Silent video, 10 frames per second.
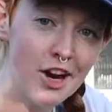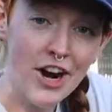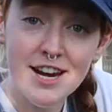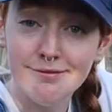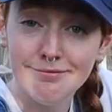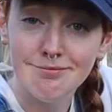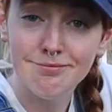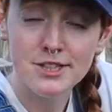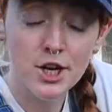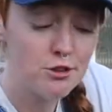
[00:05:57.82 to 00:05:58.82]
All right,
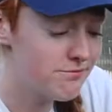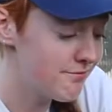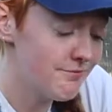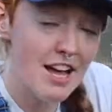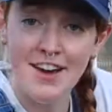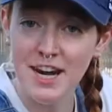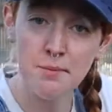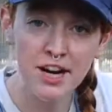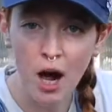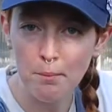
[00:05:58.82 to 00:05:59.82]
so I've
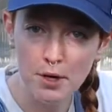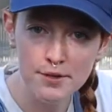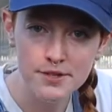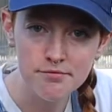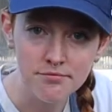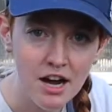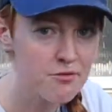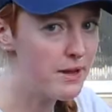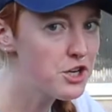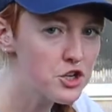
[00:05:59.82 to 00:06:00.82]
added my compost.
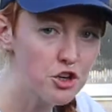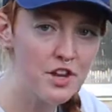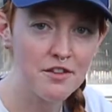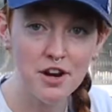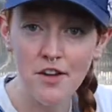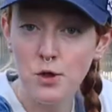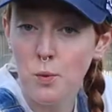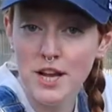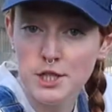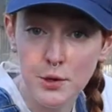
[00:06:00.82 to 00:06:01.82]
I've made sure that I've got
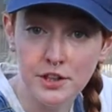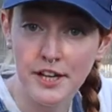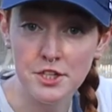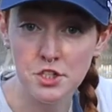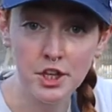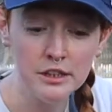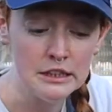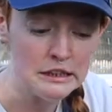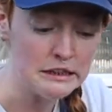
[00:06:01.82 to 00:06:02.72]
the right soil texture.